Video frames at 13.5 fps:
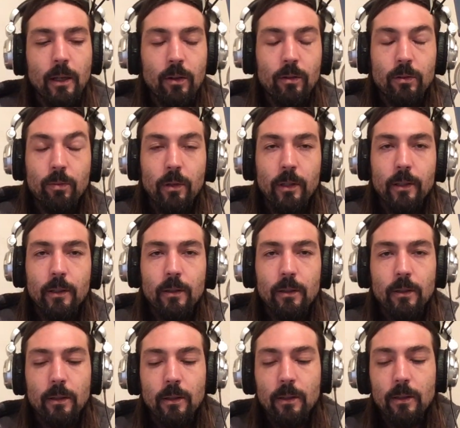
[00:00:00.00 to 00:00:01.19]
I was probably
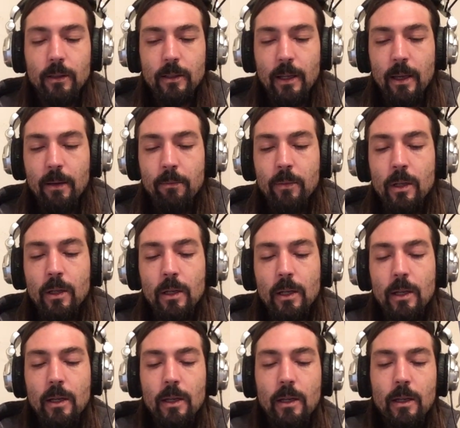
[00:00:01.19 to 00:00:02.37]
in the same
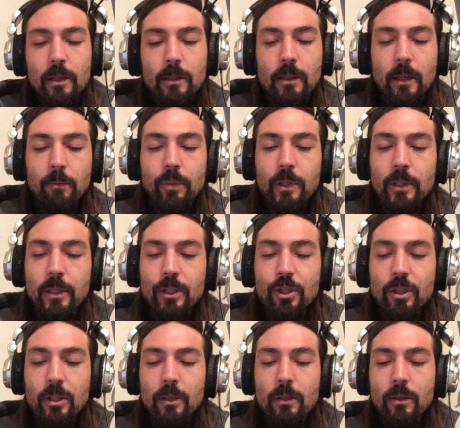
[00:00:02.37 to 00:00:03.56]

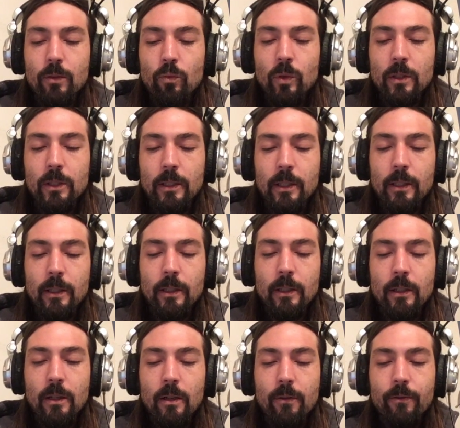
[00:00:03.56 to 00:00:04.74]
position, wasn't getting
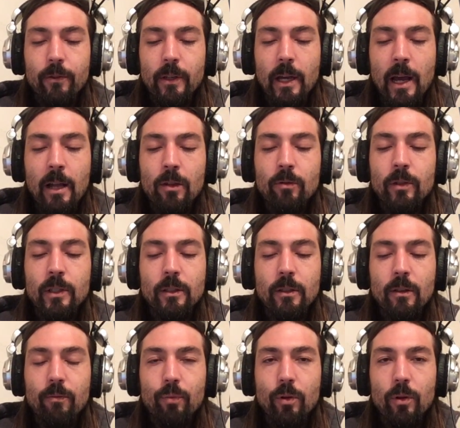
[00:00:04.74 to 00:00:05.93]
enough calories,
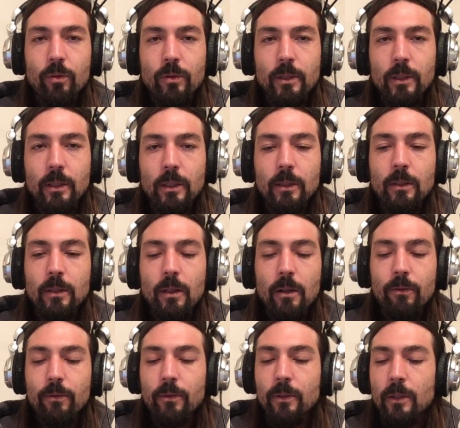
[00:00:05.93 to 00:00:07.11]
enough protein,
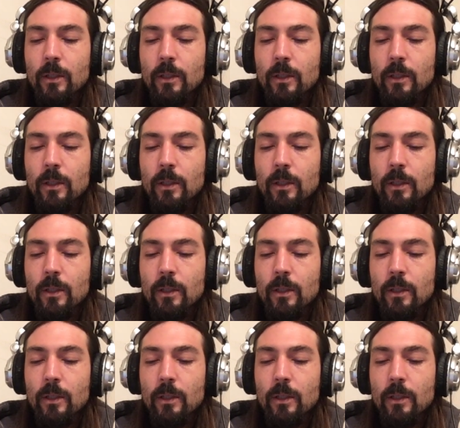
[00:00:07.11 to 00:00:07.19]
enough